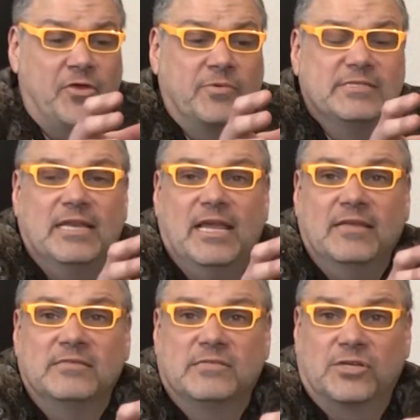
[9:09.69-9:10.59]
that there was
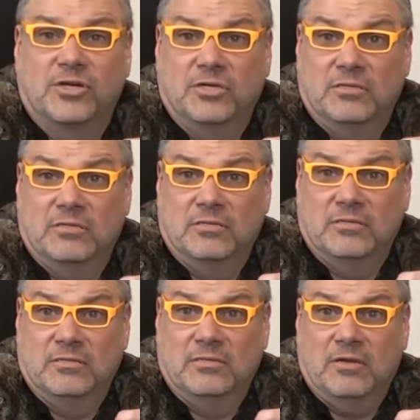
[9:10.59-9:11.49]
an insert
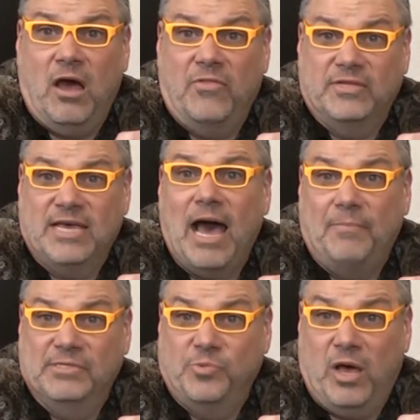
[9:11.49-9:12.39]
on the
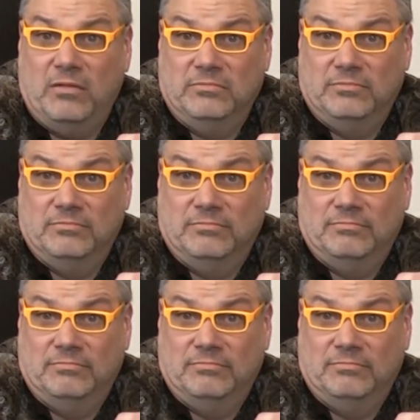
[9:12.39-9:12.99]
top as well.